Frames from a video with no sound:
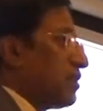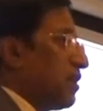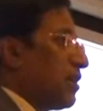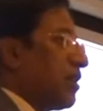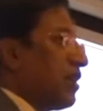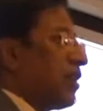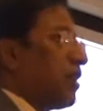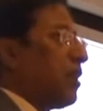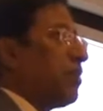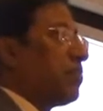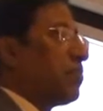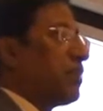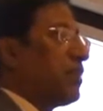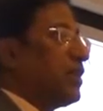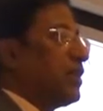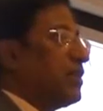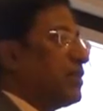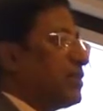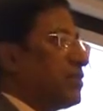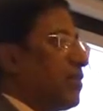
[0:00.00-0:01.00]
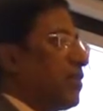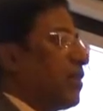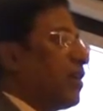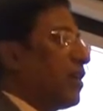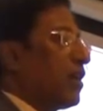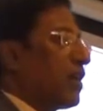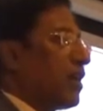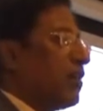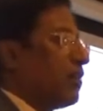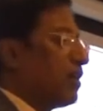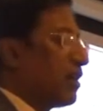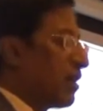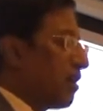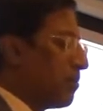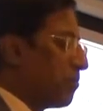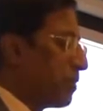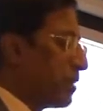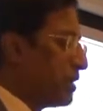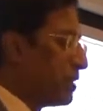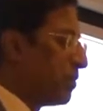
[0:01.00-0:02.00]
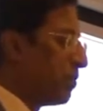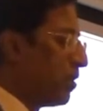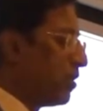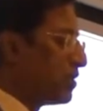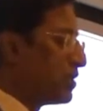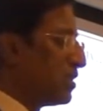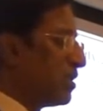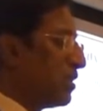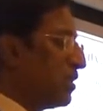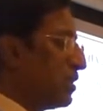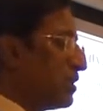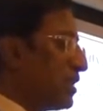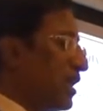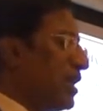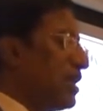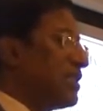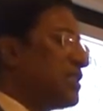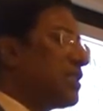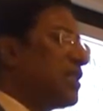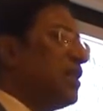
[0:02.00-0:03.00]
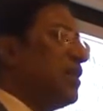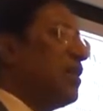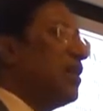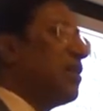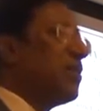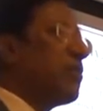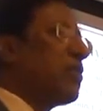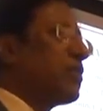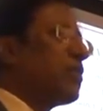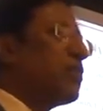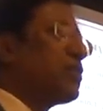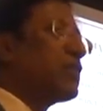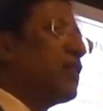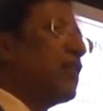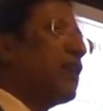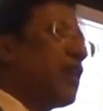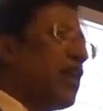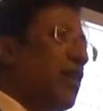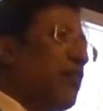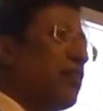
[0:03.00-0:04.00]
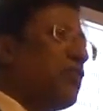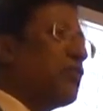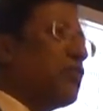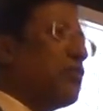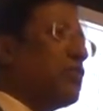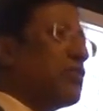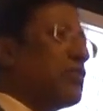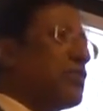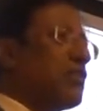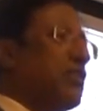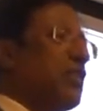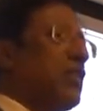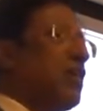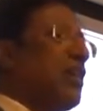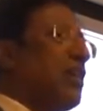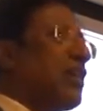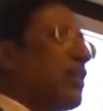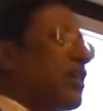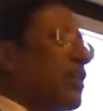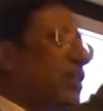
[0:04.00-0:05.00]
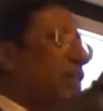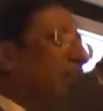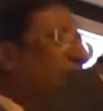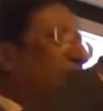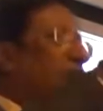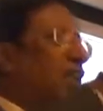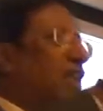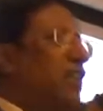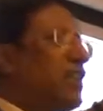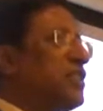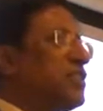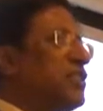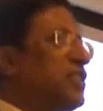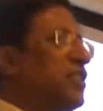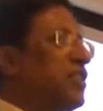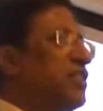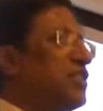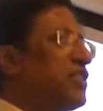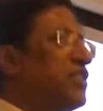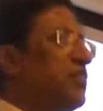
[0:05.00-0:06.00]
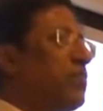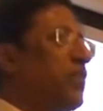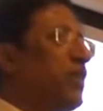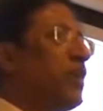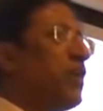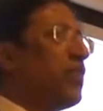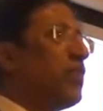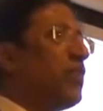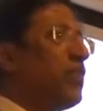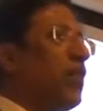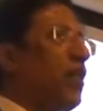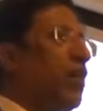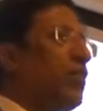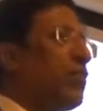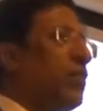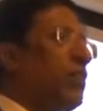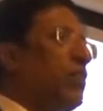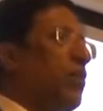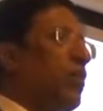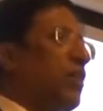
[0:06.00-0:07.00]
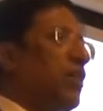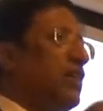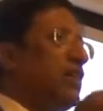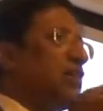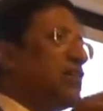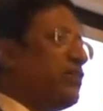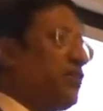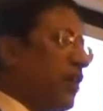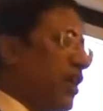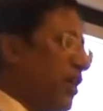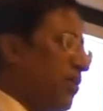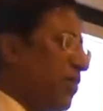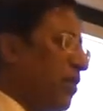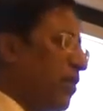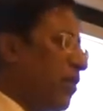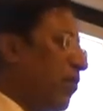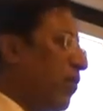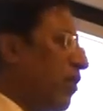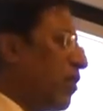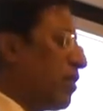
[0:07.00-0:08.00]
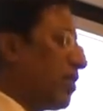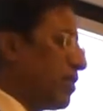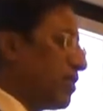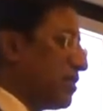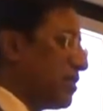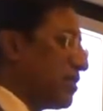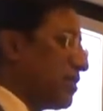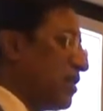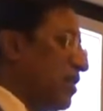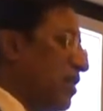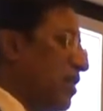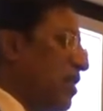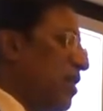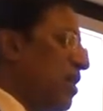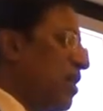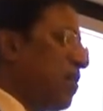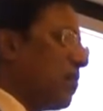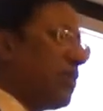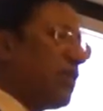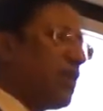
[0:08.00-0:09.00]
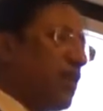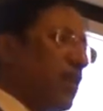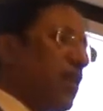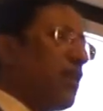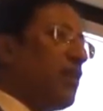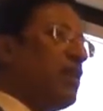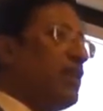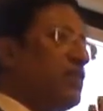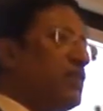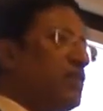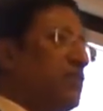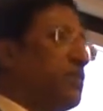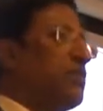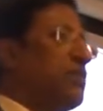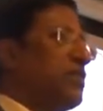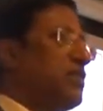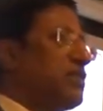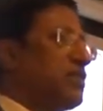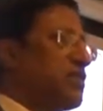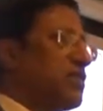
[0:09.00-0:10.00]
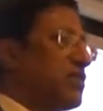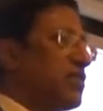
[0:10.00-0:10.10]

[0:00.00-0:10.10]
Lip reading: certain companies or it will cover companies above certain size. But those are draft rules. That can change depending on how the body is framed and what it is. But the real issue is